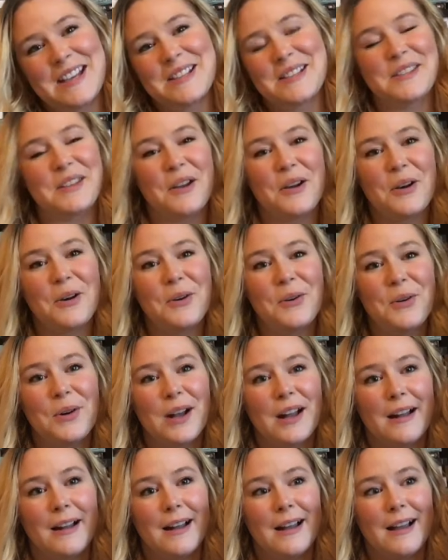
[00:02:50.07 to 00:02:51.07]

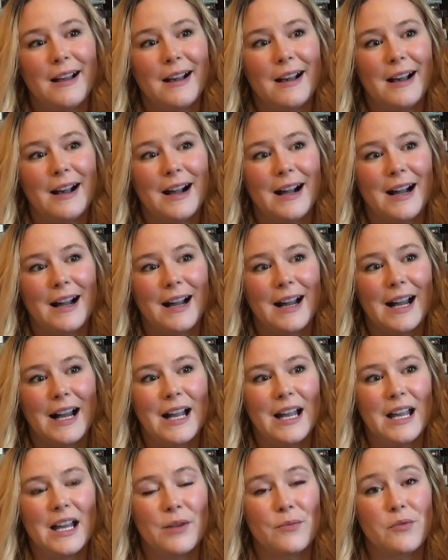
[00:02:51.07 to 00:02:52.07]
So
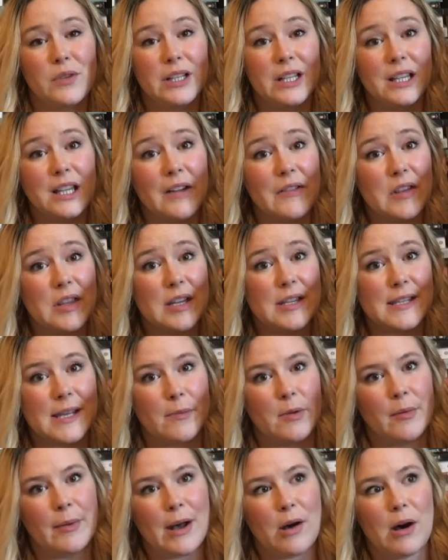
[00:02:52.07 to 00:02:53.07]
I am really loving this.
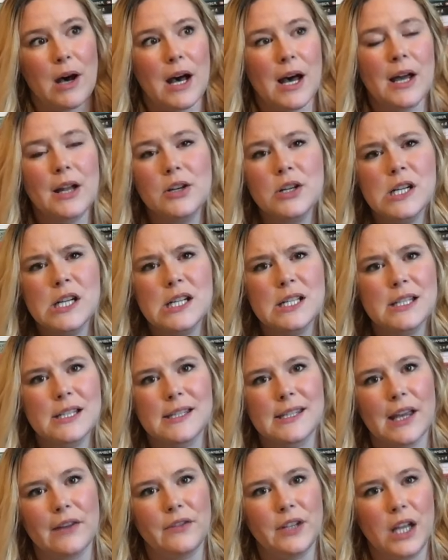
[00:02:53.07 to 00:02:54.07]
I'm about
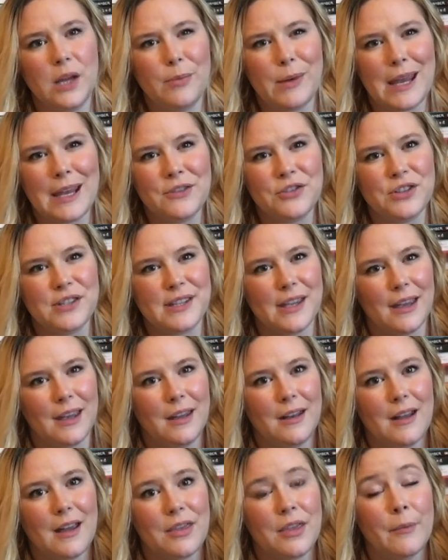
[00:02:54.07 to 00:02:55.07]
170 pages
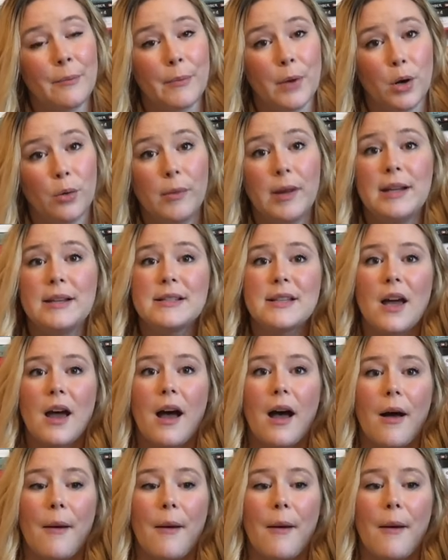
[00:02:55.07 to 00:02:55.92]
in at the moment.